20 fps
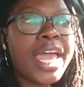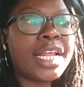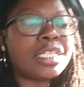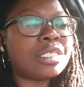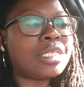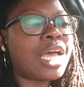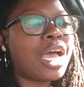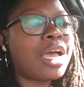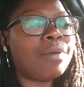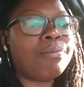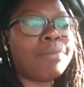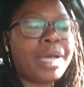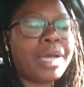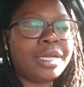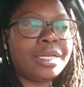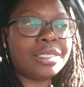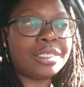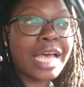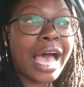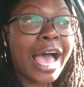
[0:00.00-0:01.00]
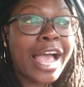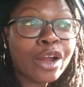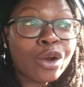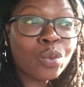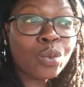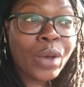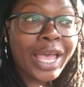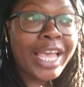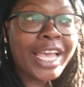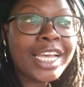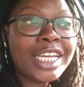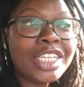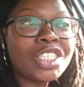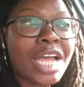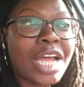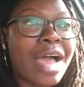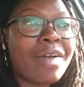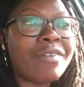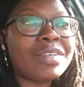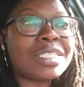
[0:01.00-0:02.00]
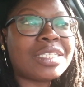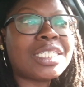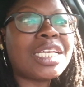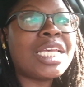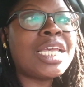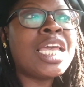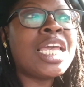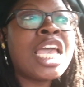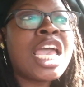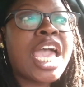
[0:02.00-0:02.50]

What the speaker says: It's not my desired wage, obviously.